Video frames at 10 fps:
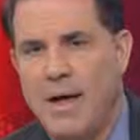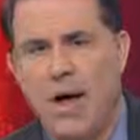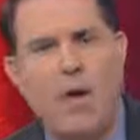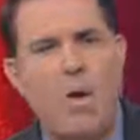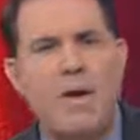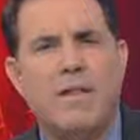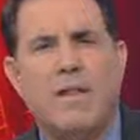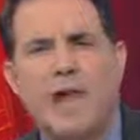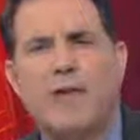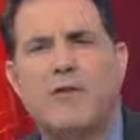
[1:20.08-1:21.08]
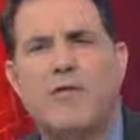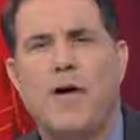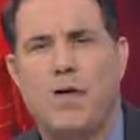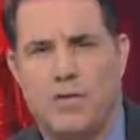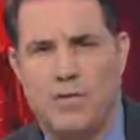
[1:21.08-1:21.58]
According to the latest
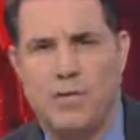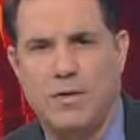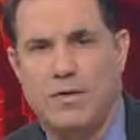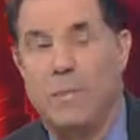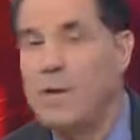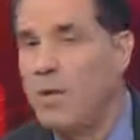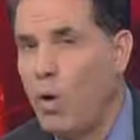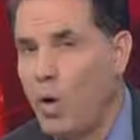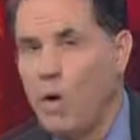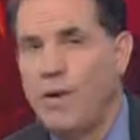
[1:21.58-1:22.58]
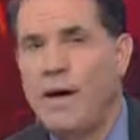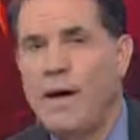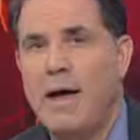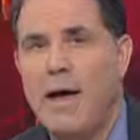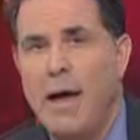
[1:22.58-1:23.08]
figures from the World
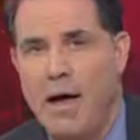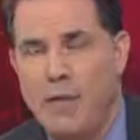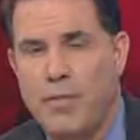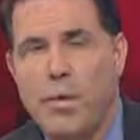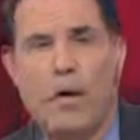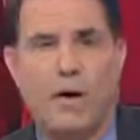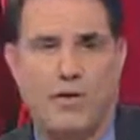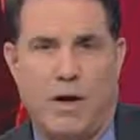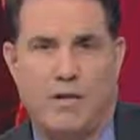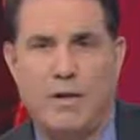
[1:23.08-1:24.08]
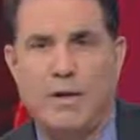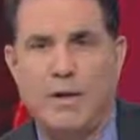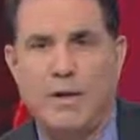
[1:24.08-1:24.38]
Health Organization,